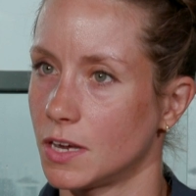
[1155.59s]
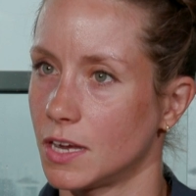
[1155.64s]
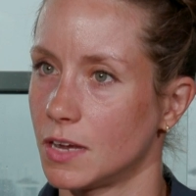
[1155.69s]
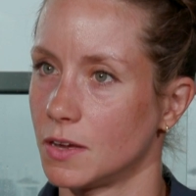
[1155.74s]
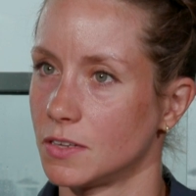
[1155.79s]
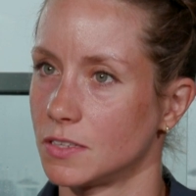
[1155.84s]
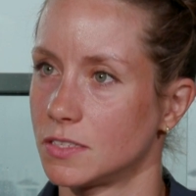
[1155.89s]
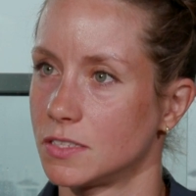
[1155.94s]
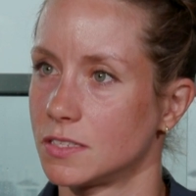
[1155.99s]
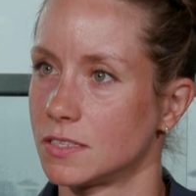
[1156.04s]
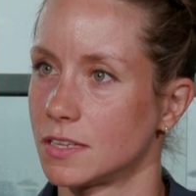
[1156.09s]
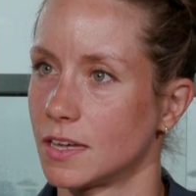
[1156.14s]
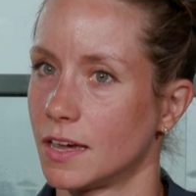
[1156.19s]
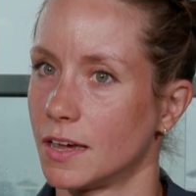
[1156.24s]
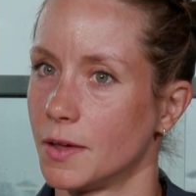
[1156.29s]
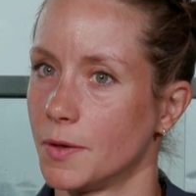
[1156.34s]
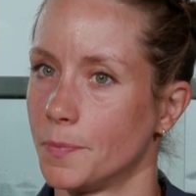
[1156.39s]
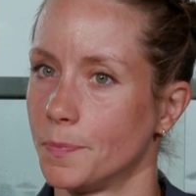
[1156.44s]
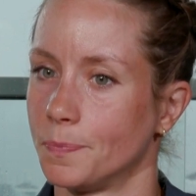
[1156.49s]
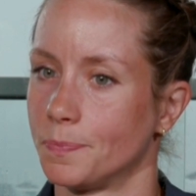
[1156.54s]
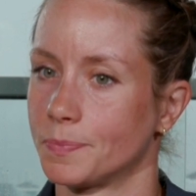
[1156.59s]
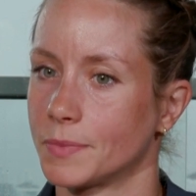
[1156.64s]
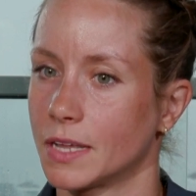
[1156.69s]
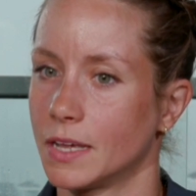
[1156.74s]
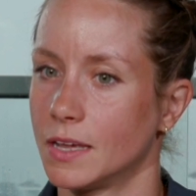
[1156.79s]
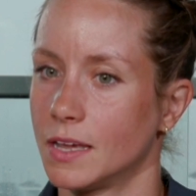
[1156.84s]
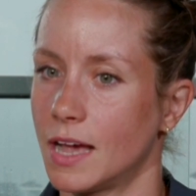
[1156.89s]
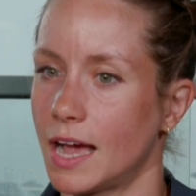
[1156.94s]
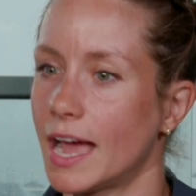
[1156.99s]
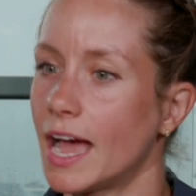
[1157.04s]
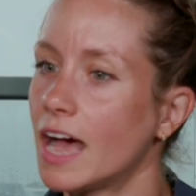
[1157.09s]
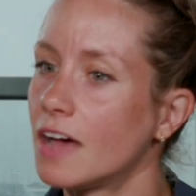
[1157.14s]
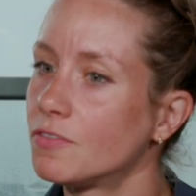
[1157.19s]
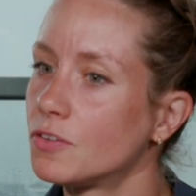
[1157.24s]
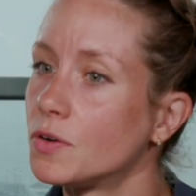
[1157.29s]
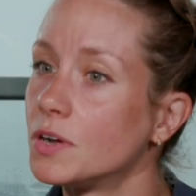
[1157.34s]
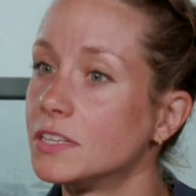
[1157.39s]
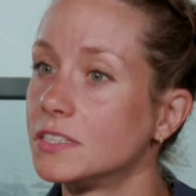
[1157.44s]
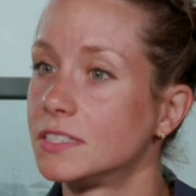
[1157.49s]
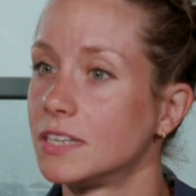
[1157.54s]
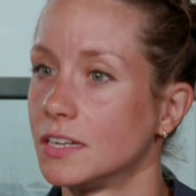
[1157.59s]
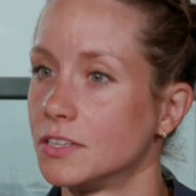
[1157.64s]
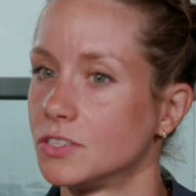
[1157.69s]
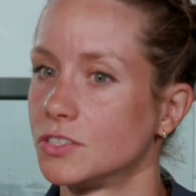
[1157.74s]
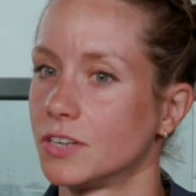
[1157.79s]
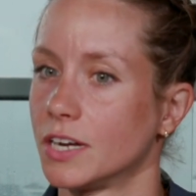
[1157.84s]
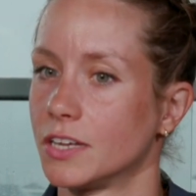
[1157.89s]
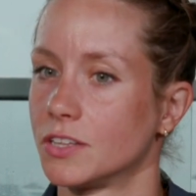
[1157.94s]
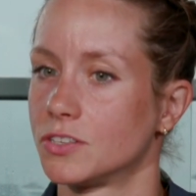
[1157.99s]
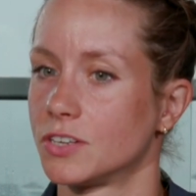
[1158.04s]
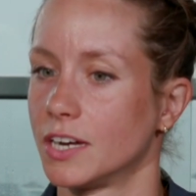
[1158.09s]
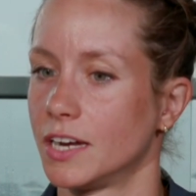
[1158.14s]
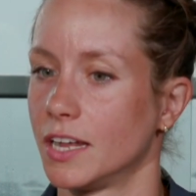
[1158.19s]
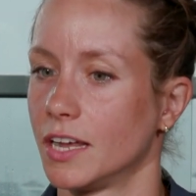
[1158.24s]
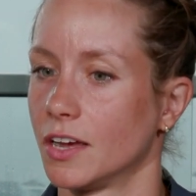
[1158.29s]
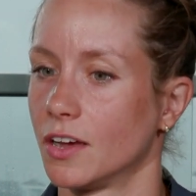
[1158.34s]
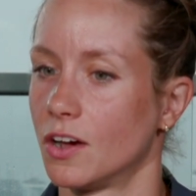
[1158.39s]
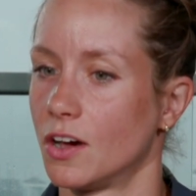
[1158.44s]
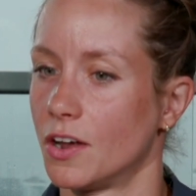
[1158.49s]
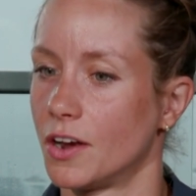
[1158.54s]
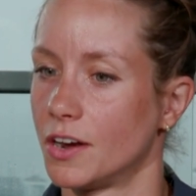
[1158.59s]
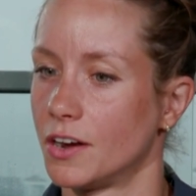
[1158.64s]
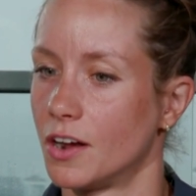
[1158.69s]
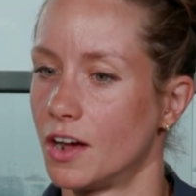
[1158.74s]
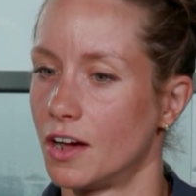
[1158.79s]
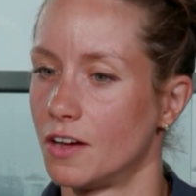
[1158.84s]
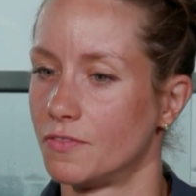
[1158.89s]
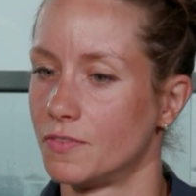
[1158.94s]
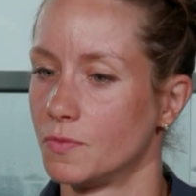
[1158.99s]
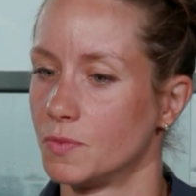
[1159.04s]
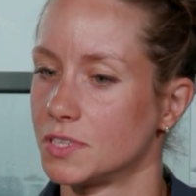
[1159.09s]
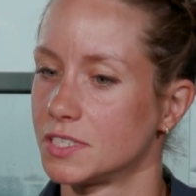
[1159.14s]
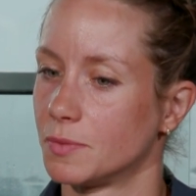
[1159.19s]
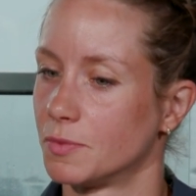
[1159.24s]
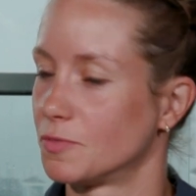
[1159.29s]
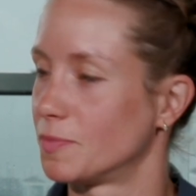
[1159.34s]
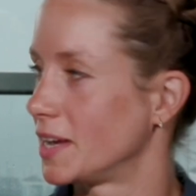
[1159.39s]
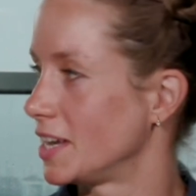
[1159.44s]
It's I have always done strength training on and off, and with some of my